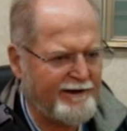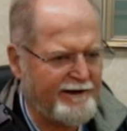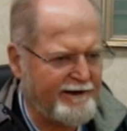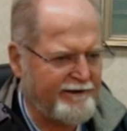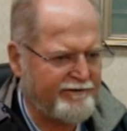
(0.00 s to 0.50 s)
and
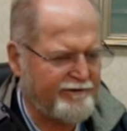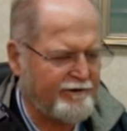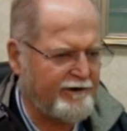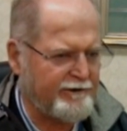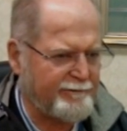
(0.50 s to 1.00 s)
it
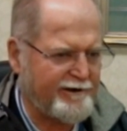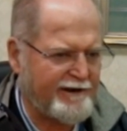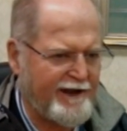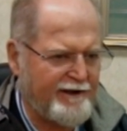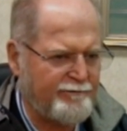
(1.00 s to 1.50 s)
stalled about
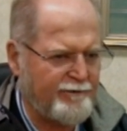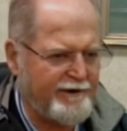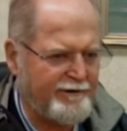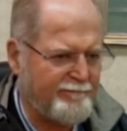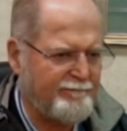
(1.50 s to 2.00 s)

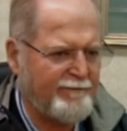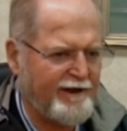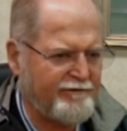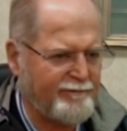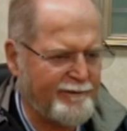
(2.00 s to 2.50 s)
halfway,
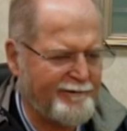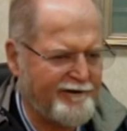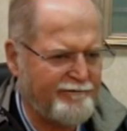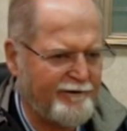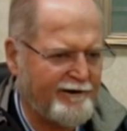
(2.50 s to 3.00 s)
possibly my
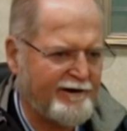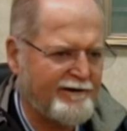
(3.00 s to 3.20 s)
fault.